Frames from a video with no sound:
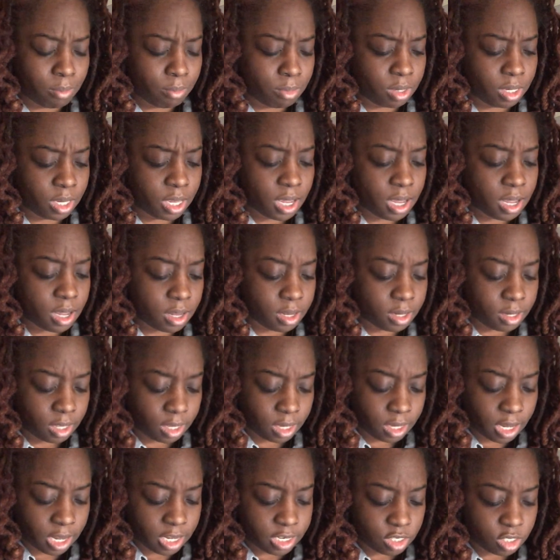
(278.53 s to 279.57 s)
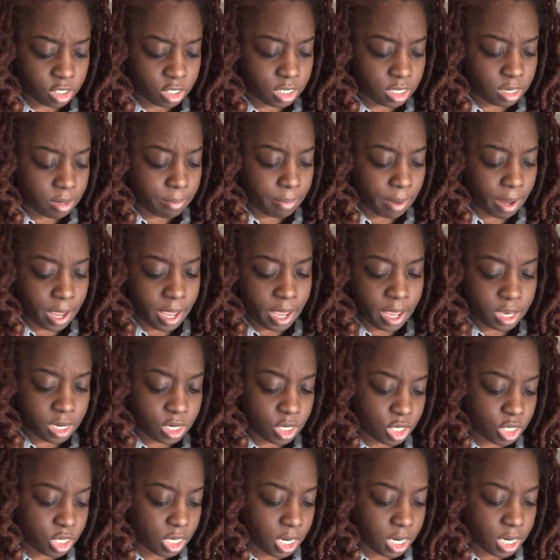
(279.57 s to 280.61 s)
But yeah, like, I just did my
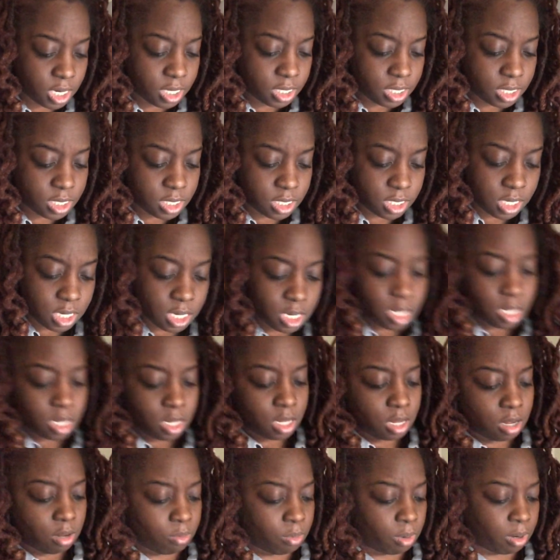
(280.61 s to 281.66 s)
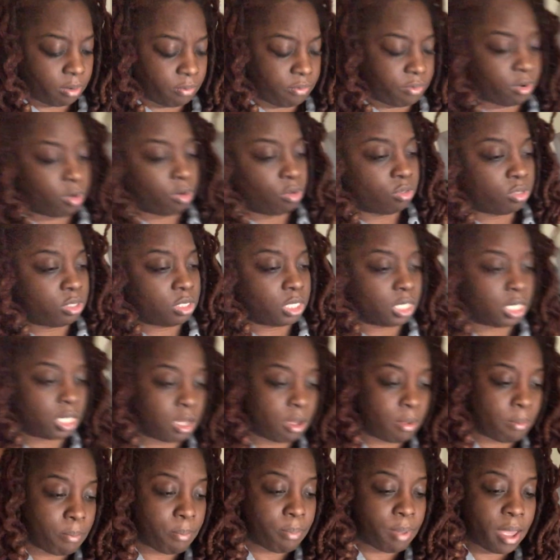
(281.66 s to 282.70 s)
headshots. I'm waiting for those to
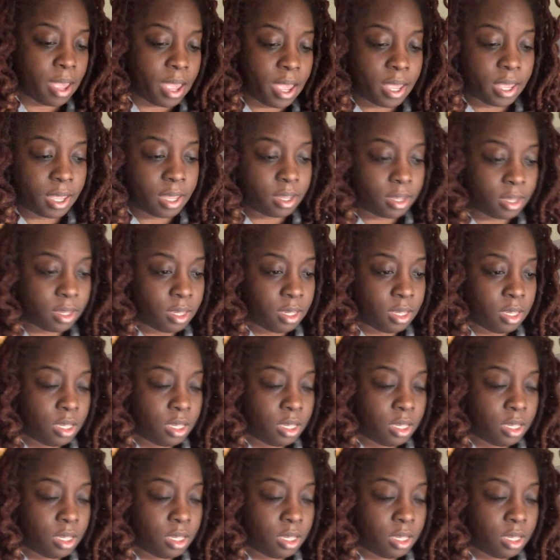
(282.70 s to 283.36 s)
come back.